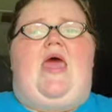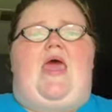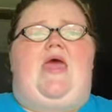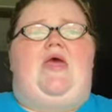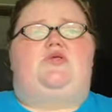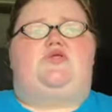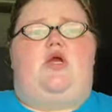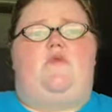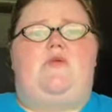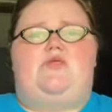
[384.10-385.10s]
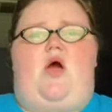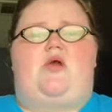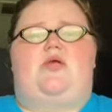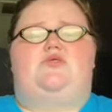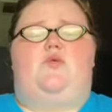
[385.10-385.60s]
And she heard me
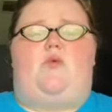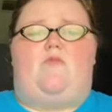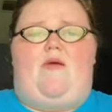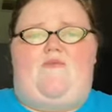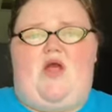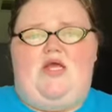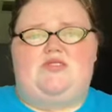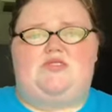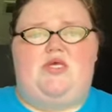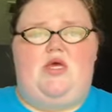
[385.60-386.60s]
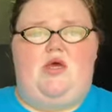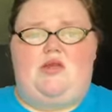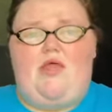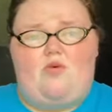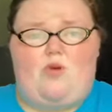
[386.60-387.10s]
talking to one of my friends,
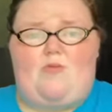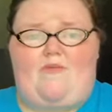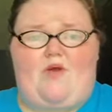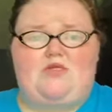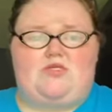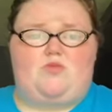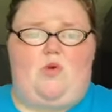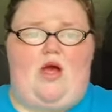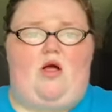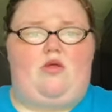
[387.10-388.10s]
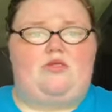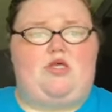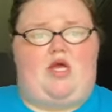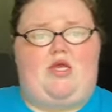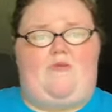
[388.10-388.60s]
another one of my friends as well, and
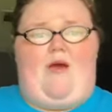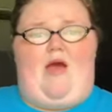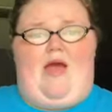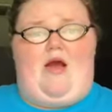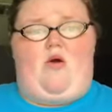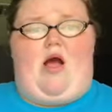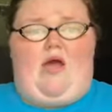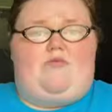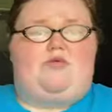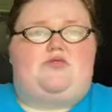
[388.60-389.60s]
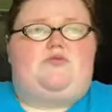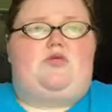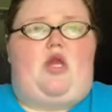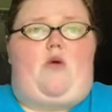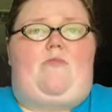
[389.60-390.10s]
talking about how I was,
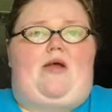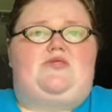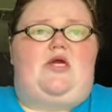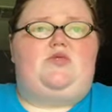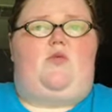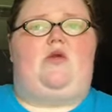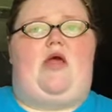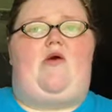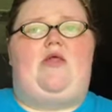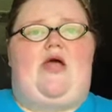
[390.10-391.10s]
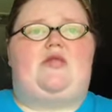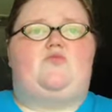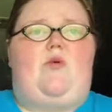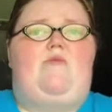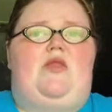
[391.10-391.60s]
you know, bisexual and how I
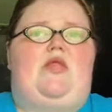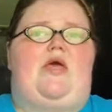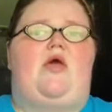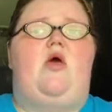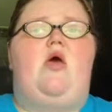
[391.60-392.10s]
liked women. Like,